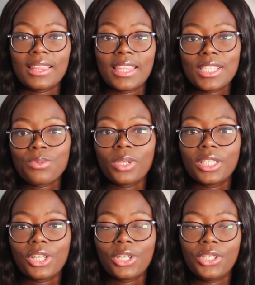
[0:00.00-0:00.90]
This will
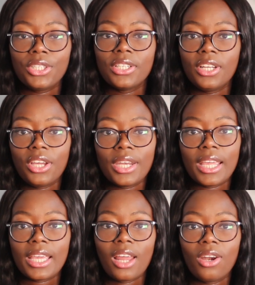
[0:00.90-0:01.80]
include
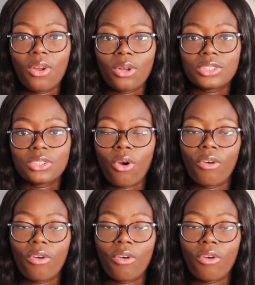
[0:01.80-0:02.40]
learning a lot